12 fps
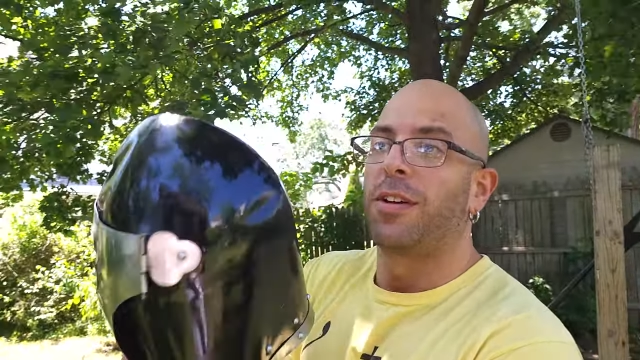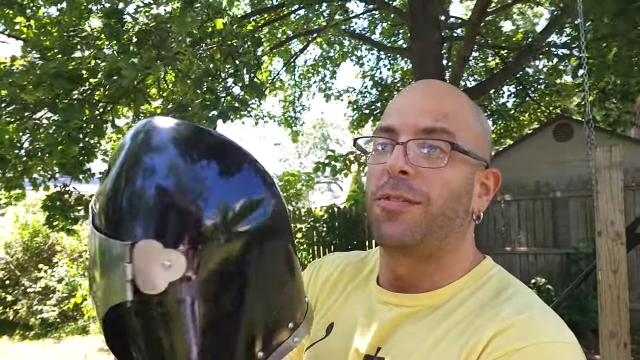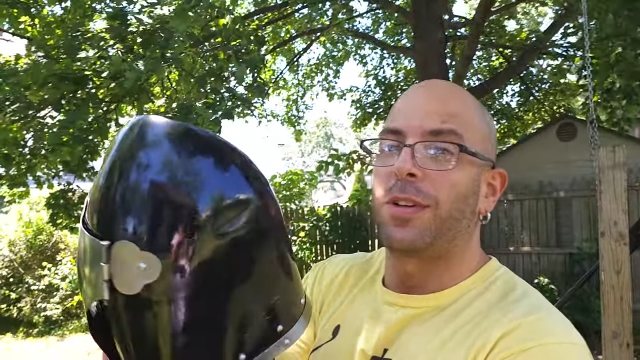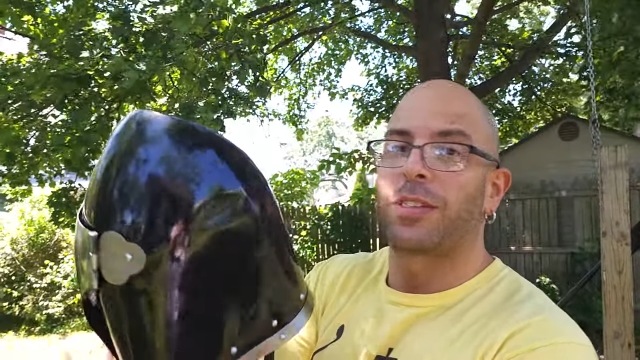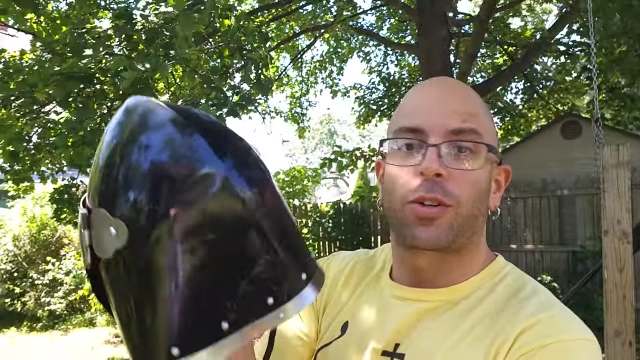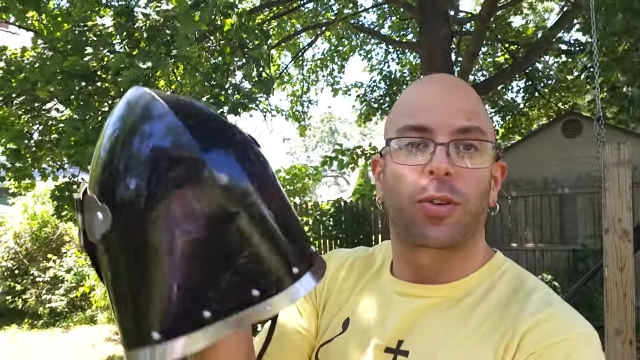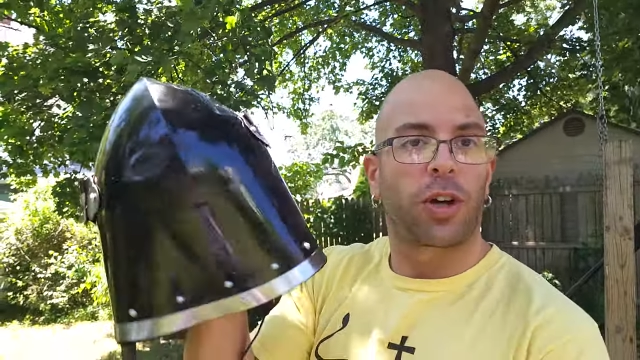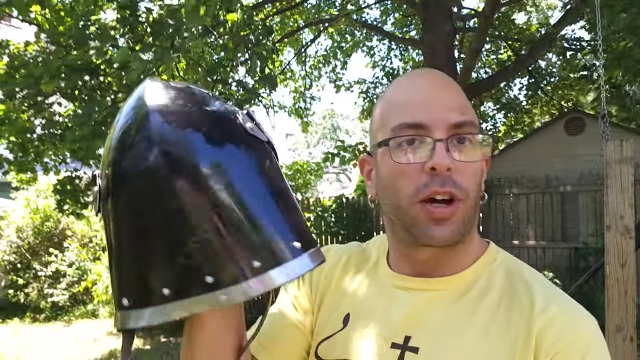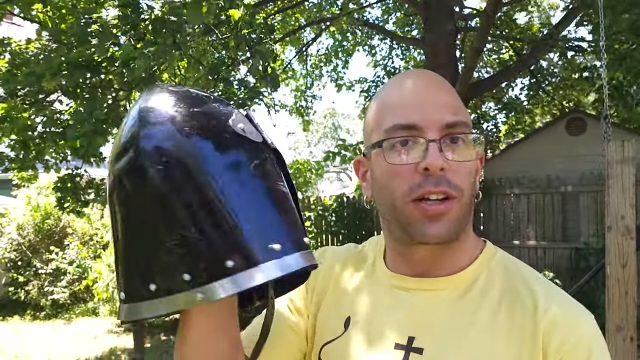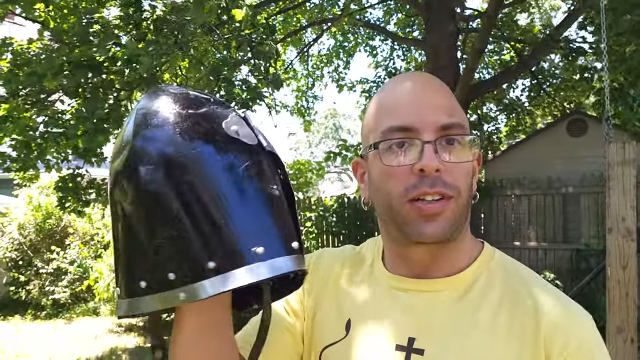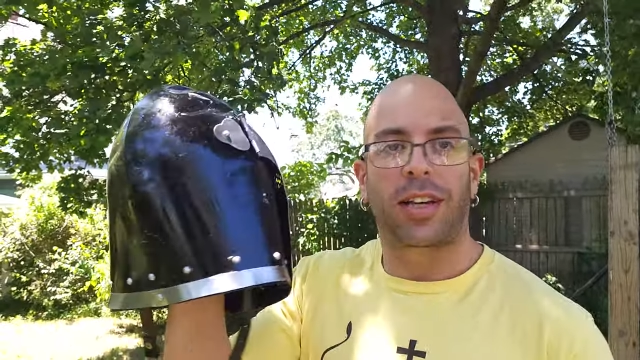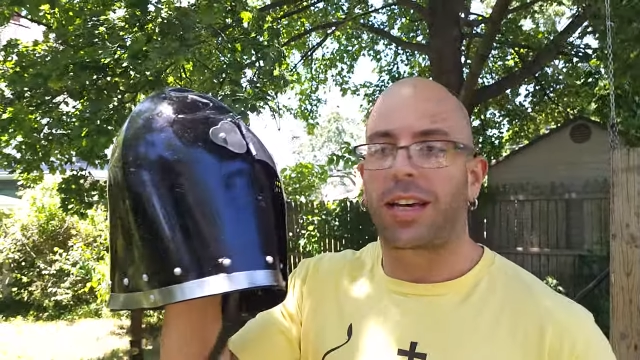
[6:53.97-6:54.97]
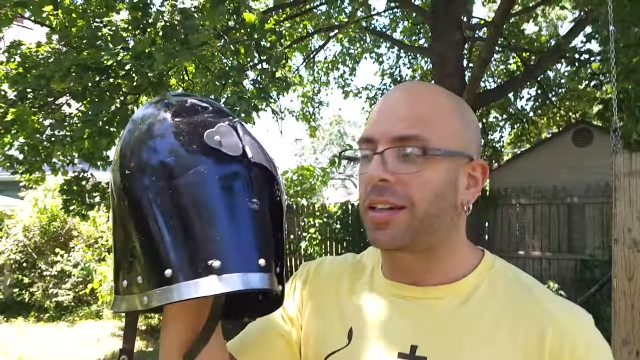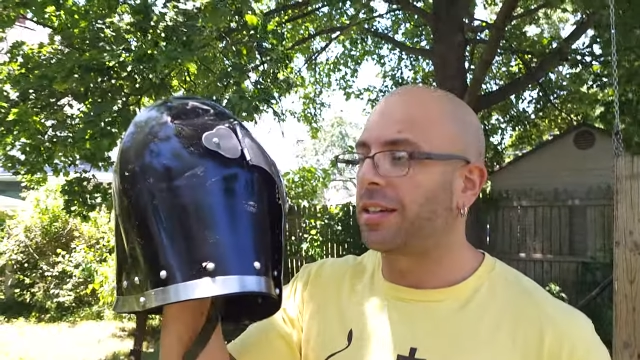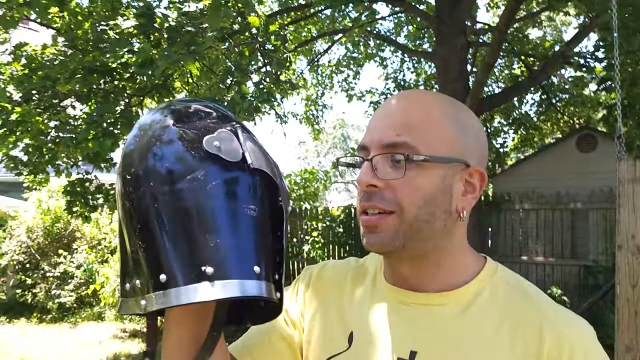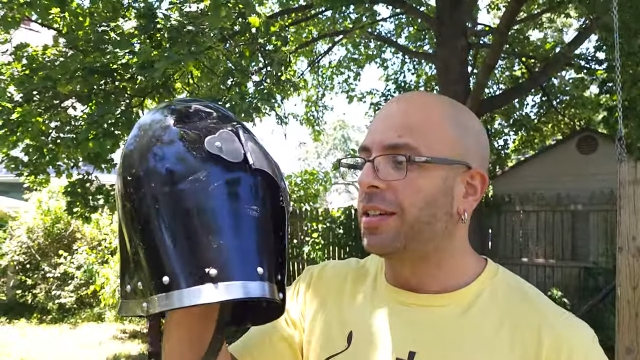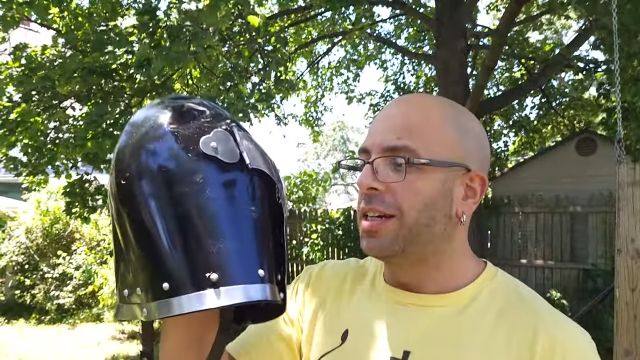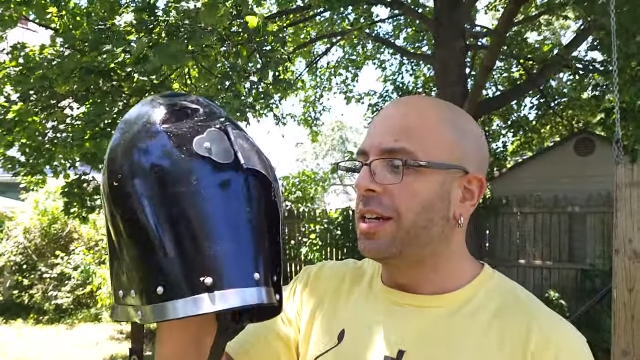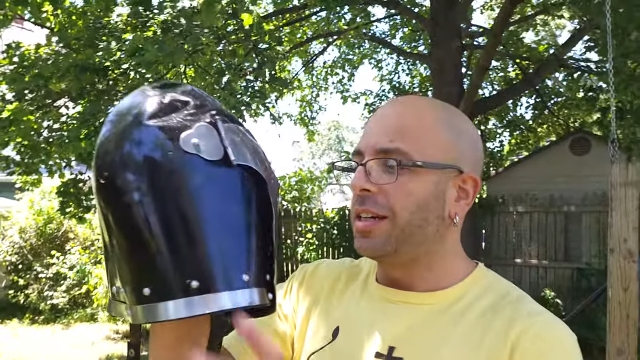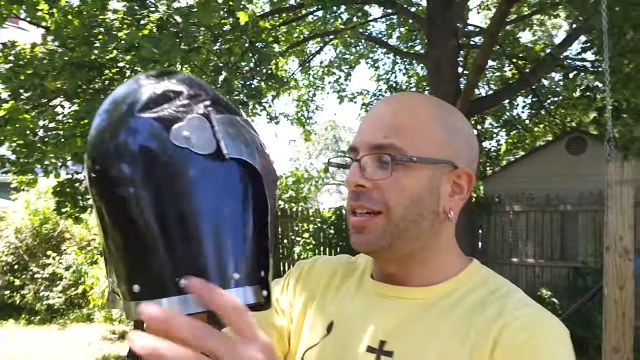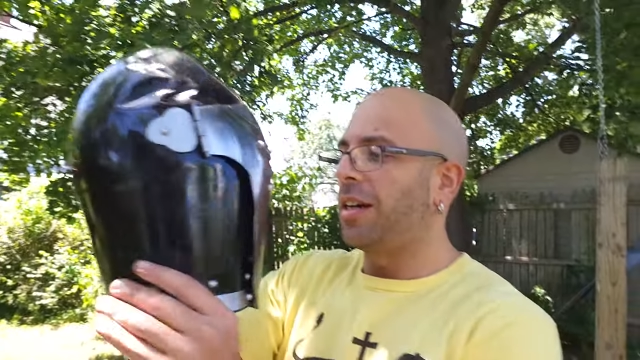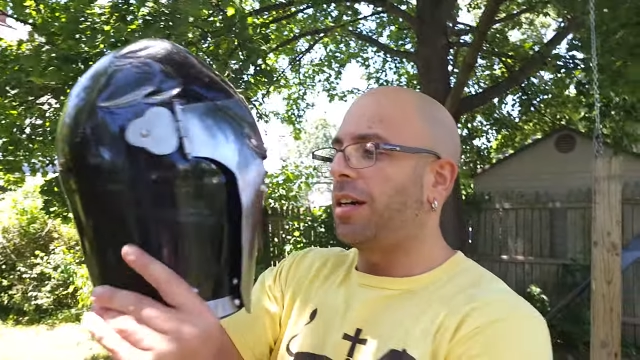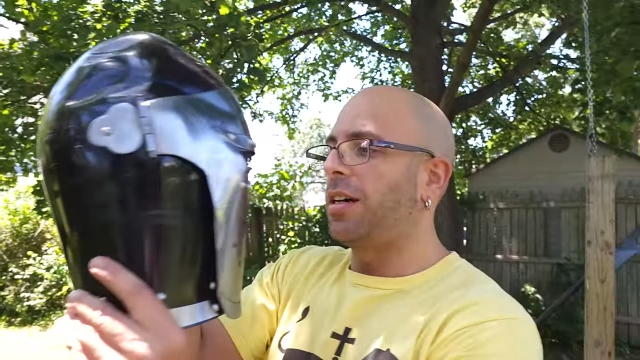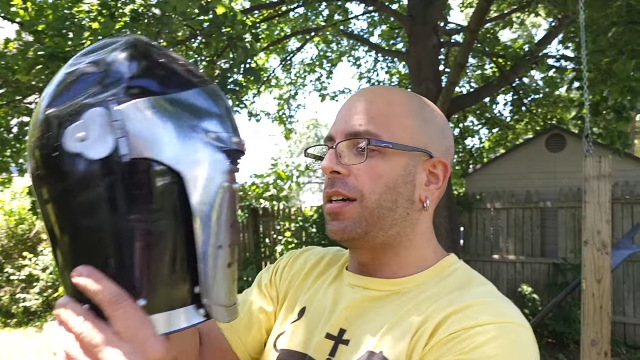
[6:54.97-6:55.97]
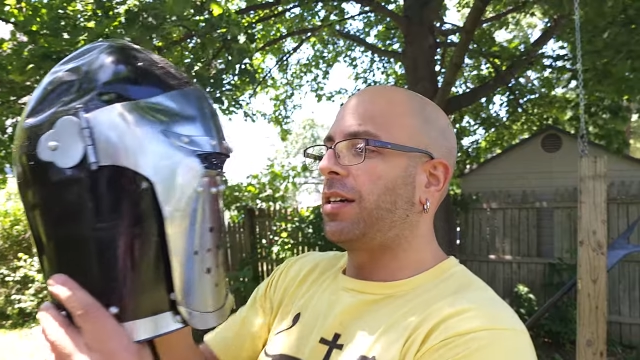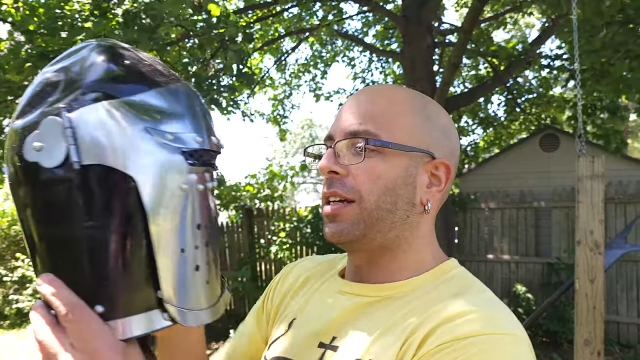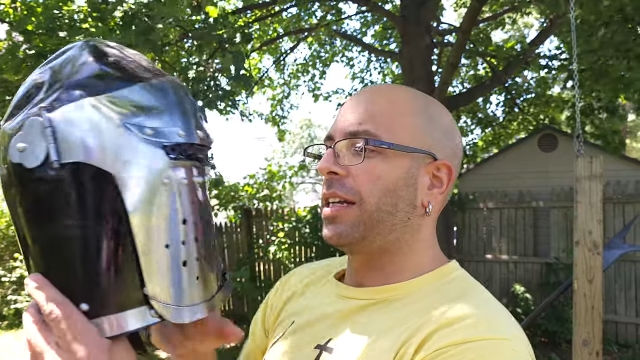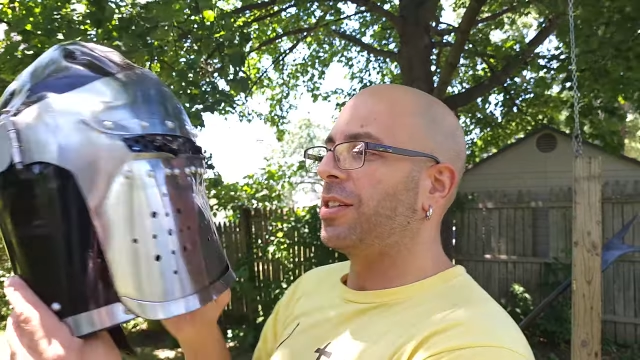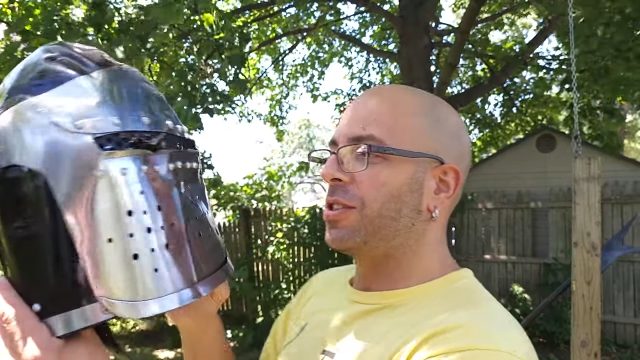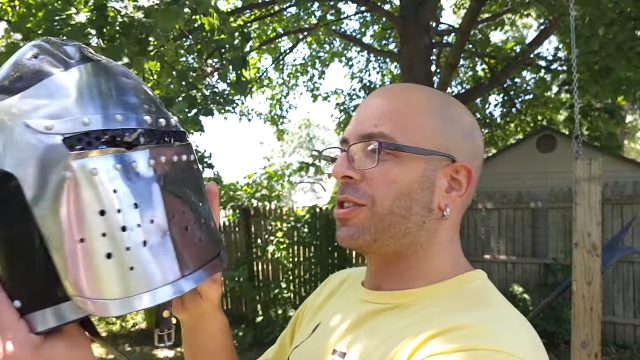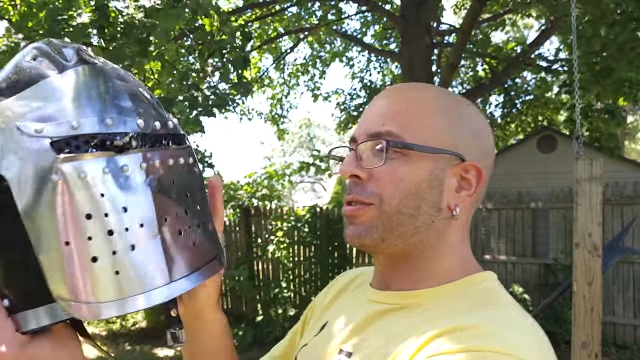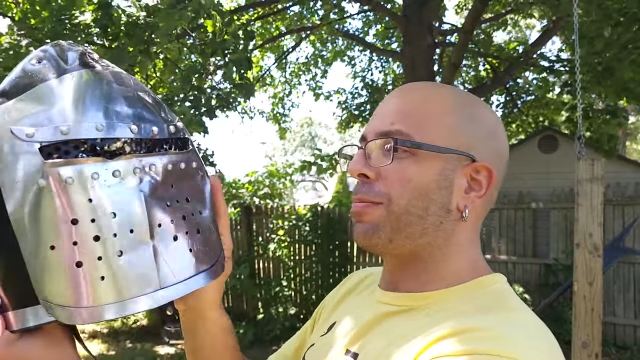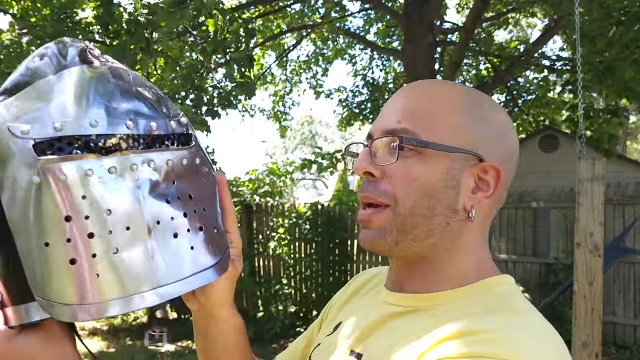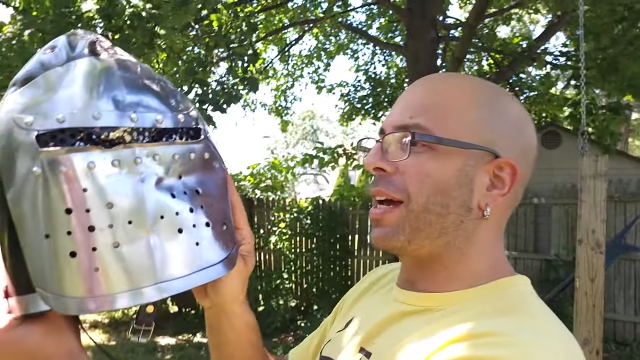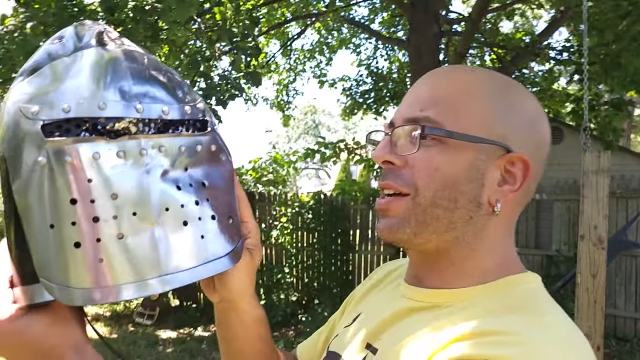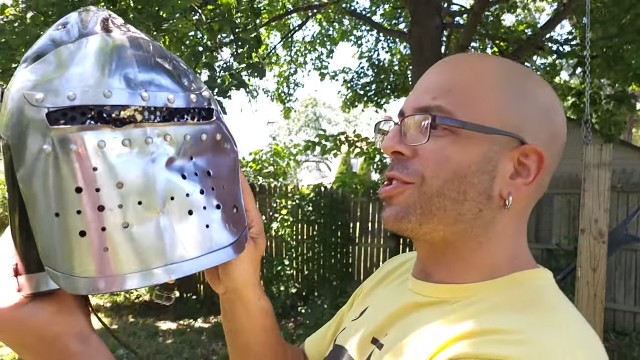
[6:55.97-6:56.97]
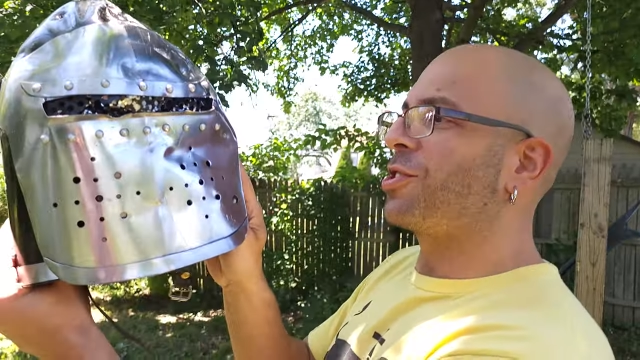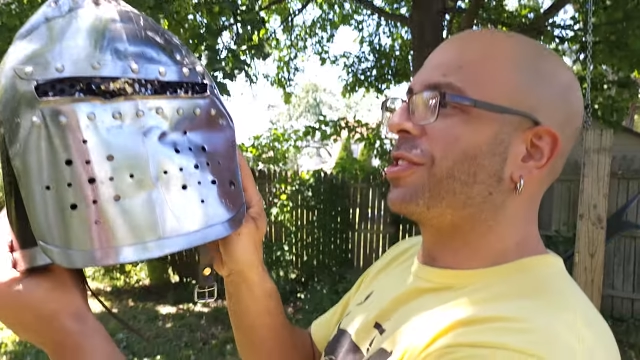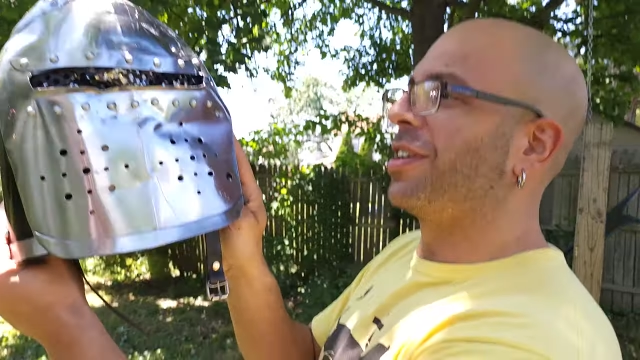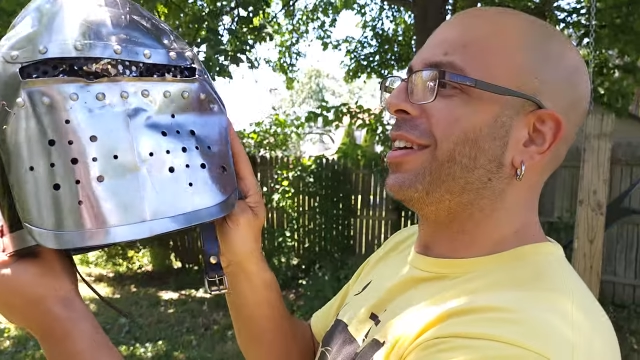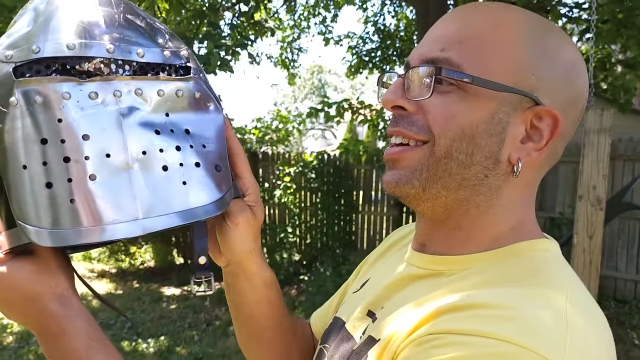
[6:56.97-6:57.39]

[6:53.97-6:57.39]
physical contact. It is smashed,